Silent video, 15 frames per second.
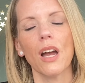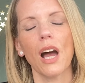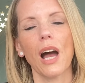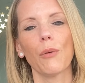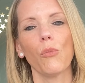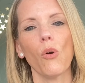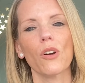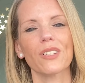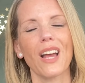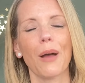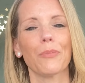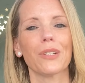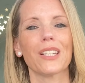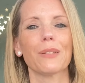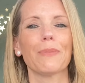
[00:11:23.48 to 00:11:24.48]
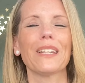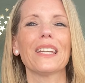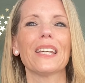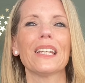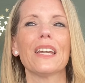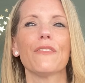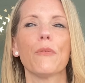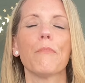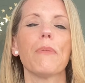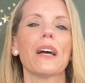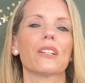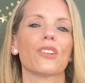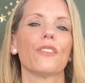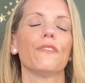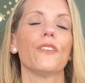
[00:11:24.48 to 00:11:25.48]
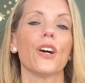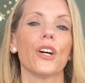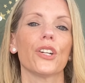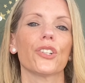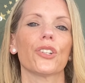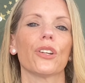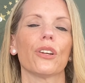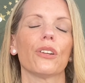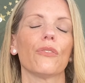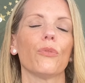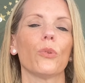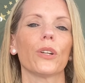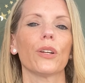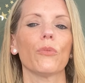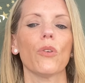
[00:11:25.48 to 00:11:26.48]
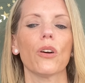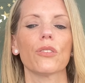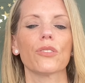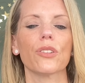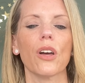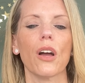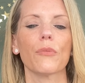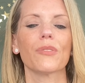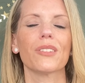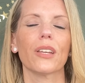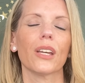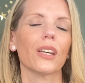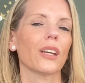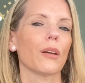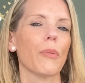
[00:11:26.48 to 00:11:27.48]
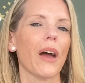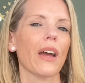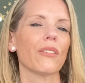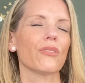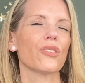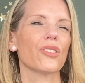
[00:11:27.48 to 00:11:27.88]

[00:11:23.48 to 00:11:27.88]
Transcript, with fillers: And what has happened has been an even better version of what it was that I was thinking about.